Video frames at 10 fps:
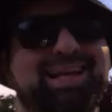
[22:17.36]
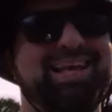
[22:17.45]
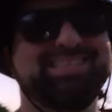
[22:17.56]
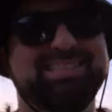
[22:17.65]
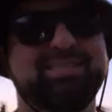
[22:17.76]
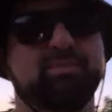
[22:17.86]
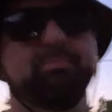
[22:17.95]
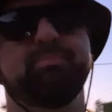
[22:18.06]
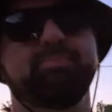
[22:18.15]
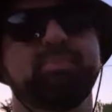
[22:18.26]
a
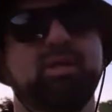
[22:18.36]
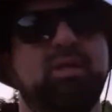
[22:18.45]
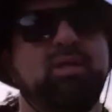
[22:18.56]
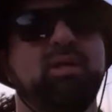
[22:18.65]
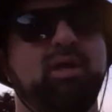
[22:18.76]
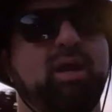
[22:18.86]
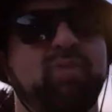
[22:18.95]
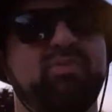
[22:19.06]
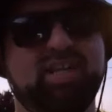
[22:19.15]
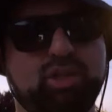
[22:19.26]
system
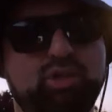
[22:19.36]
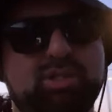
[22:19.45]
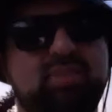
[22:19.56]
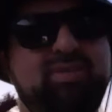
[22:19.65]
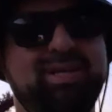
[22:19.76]
of inclusive